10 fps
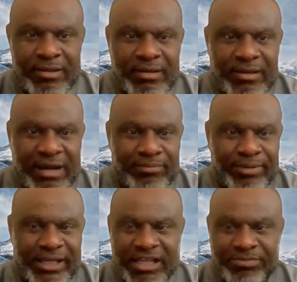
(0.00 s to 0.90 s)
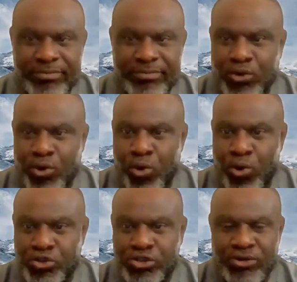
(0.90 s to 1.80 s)
Can Blessed be made
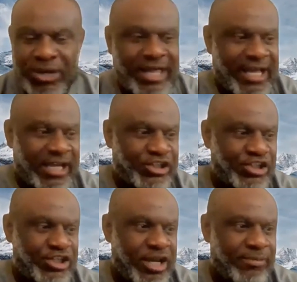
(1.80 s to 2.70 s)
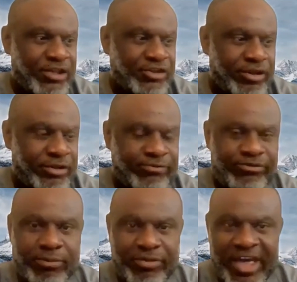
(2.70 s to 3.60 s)
co-host so that I can share my screen
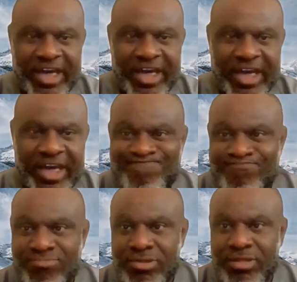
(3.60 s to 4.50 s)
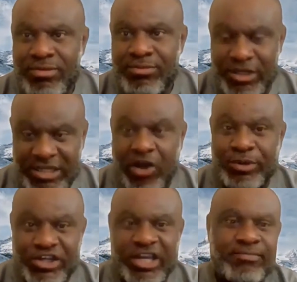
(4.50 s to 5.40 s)
from there? Because I'll be
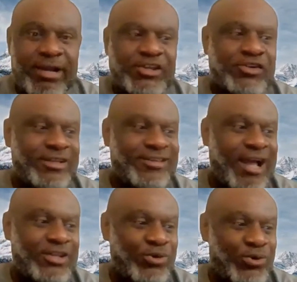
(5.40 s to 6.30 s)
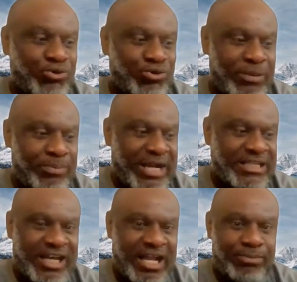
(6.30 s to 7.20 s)
sharing my screen as we go through the
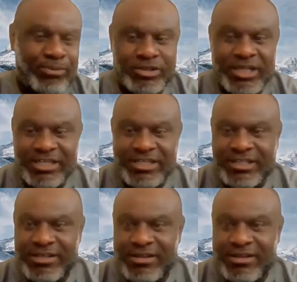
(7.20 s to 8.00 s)
practical process.